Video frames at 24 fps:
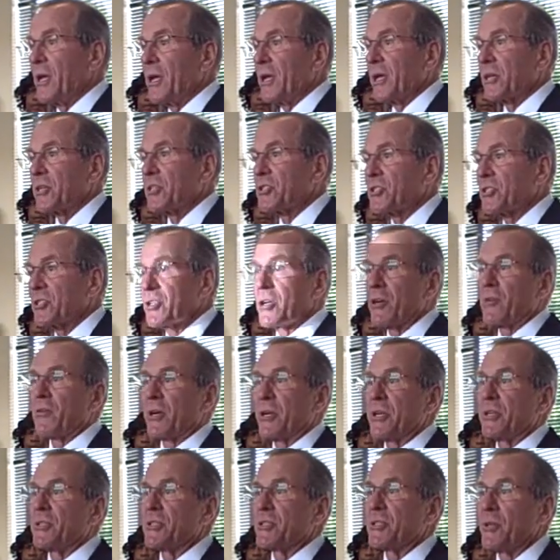in a
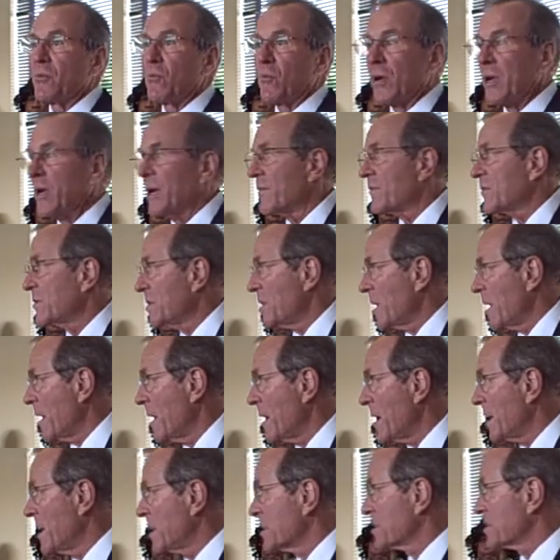series that we have
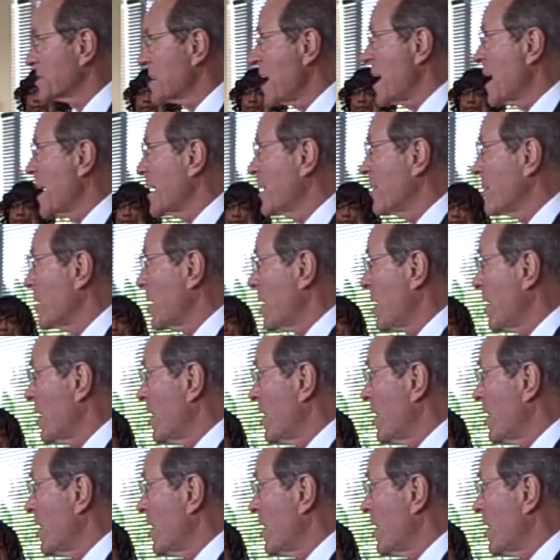signed.